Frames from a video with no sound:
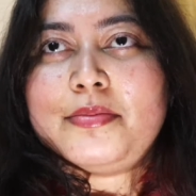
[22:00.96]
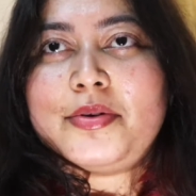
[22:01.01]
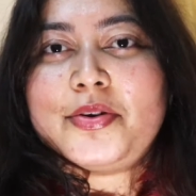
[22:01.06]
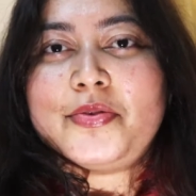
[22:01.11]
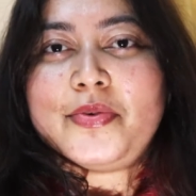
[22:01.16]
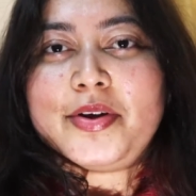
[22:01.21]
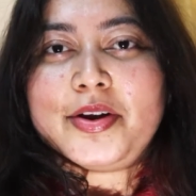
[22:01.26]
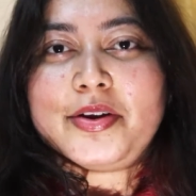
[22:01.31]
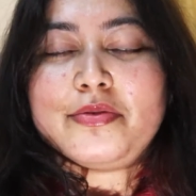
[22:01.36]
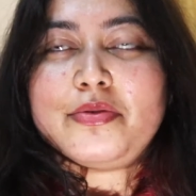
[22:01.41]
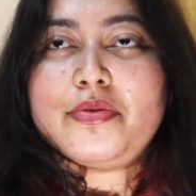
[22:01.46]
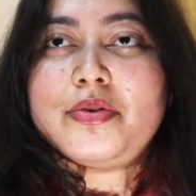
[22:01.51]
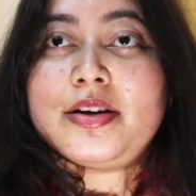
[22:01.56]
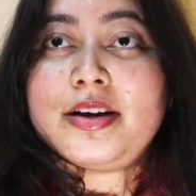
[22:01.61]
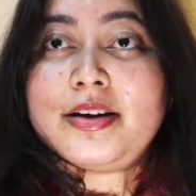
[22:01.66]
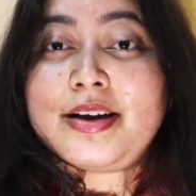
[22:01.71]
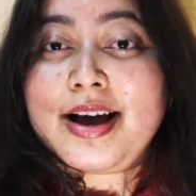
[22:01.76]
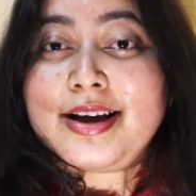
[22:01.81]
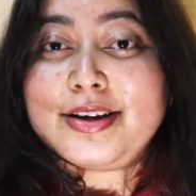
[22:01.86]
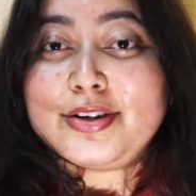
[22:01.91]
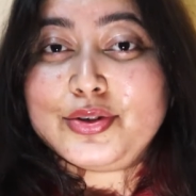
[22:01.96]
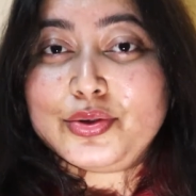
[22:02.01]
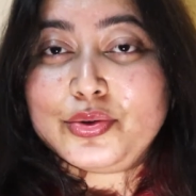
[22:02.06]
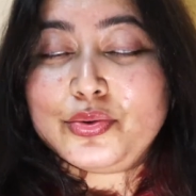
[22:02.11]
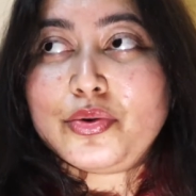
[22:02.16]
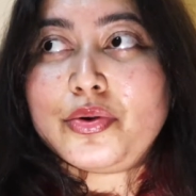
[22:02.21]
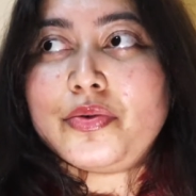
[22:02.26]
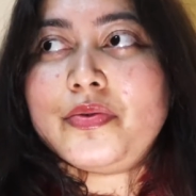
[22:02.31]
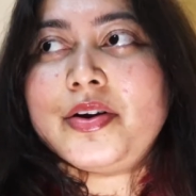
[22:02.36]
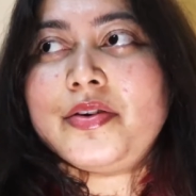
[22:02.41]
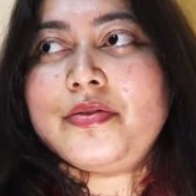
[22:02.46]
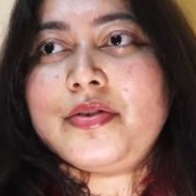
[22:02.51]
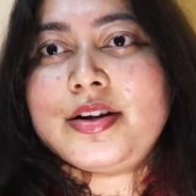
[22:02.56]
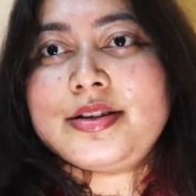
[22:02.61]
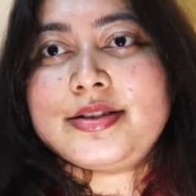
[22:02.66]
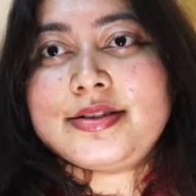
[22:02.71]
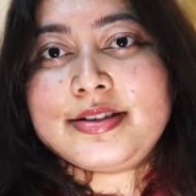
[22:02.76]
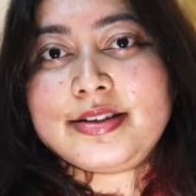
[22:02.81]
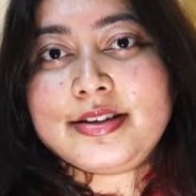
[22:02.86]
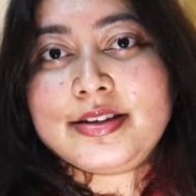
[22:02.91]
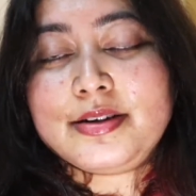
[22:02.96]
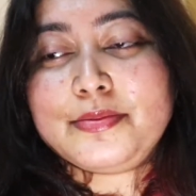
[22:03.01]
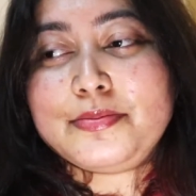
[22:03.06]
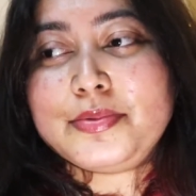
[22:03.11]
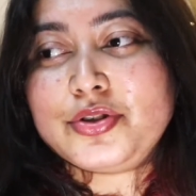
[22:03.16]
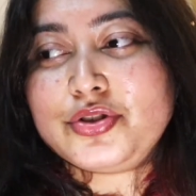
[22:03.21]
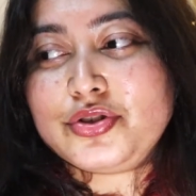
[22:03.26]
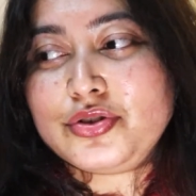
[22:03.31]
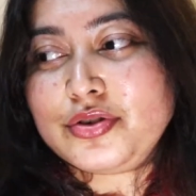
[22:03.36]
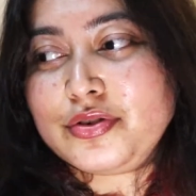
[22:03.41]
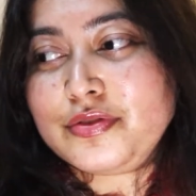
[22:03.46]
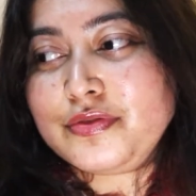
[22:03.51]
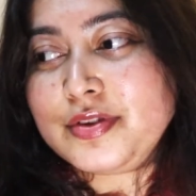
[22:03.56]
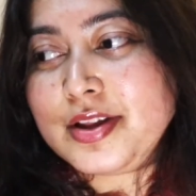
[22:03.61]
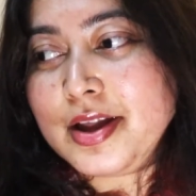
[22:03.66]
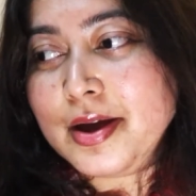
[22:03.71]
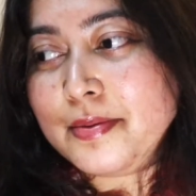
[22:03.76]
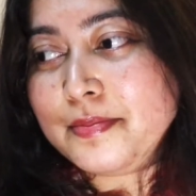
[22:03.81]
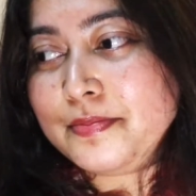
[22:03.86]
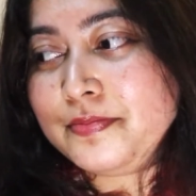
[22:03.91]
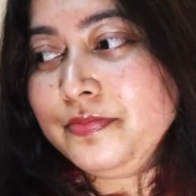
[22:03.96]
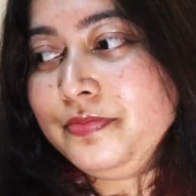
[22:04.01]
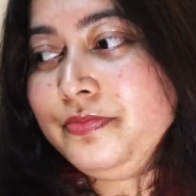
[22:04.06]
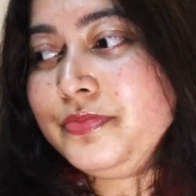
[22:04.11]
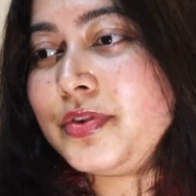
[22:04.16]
but whenever I do, or whenever I see a picture of them